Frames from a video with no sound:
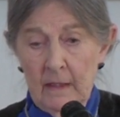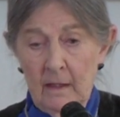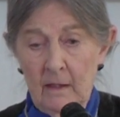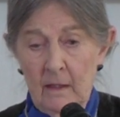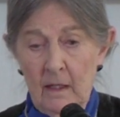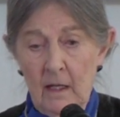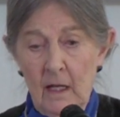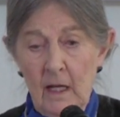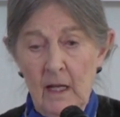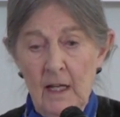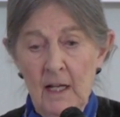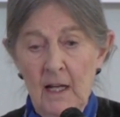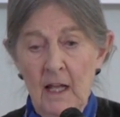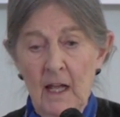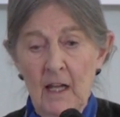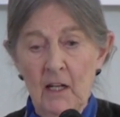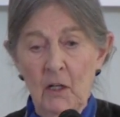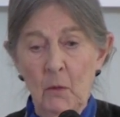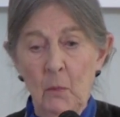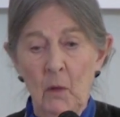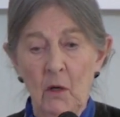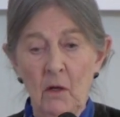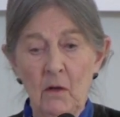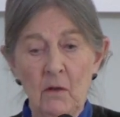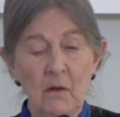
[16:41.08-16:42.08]
I
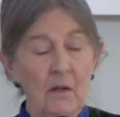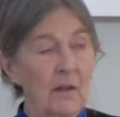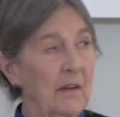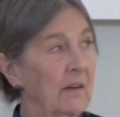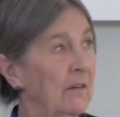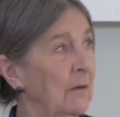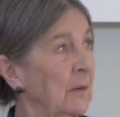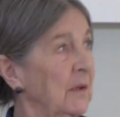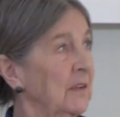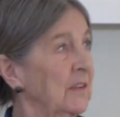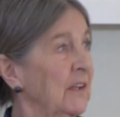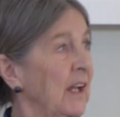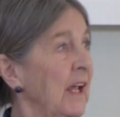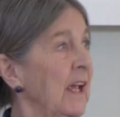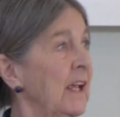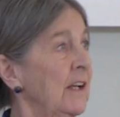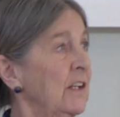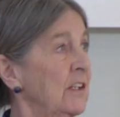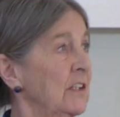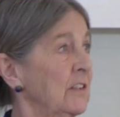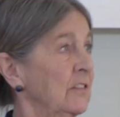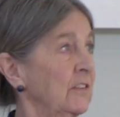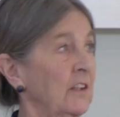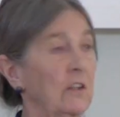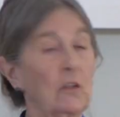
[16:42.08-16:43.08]
like what
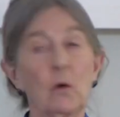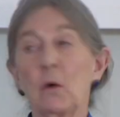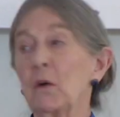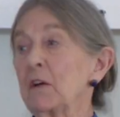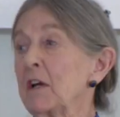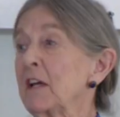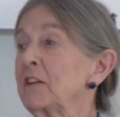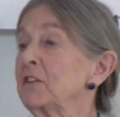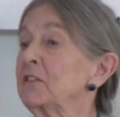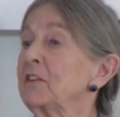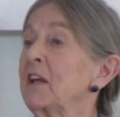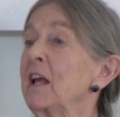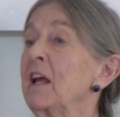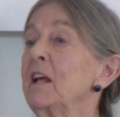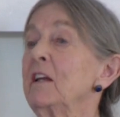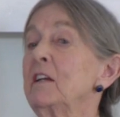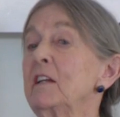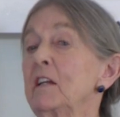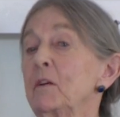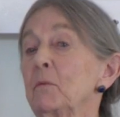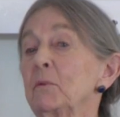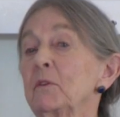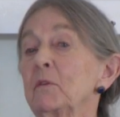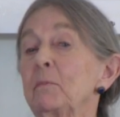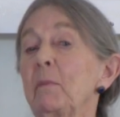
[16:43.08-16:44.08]
Gandhi said, or as
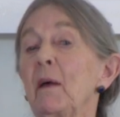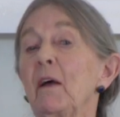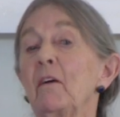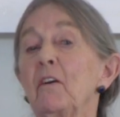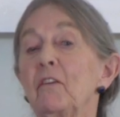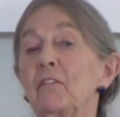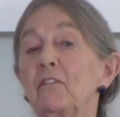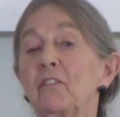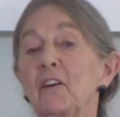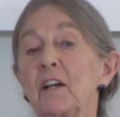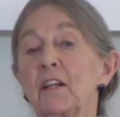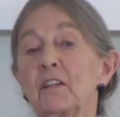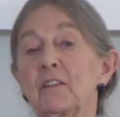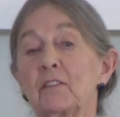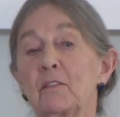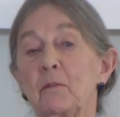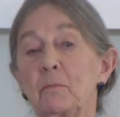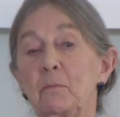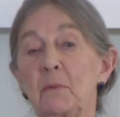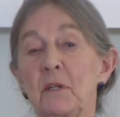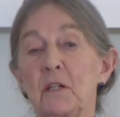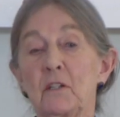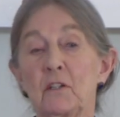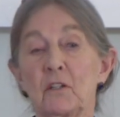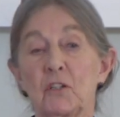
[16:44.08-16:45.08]
Gandhi was
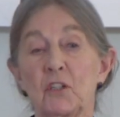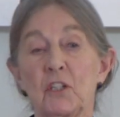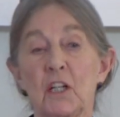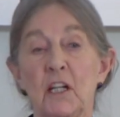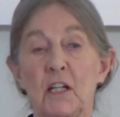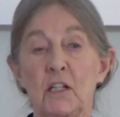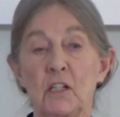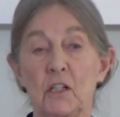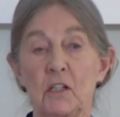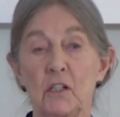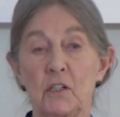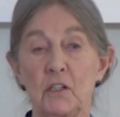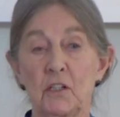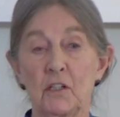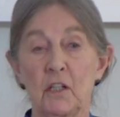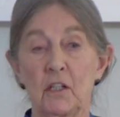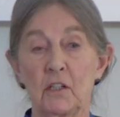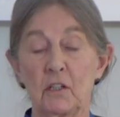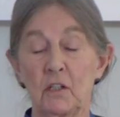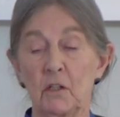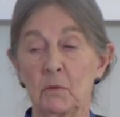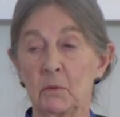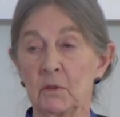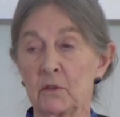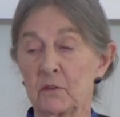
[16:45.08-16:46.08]
paraphrased, be the change
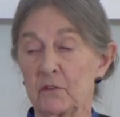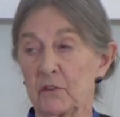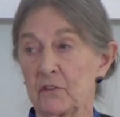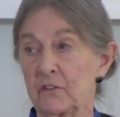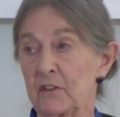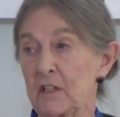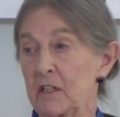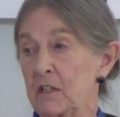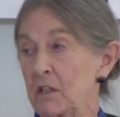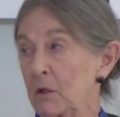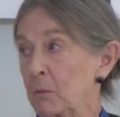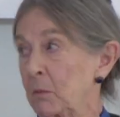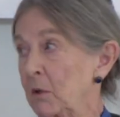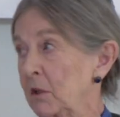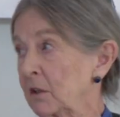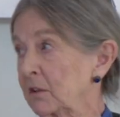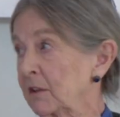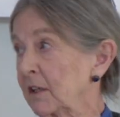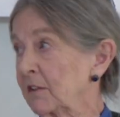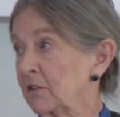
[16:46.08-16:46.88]
that you want to see in the world.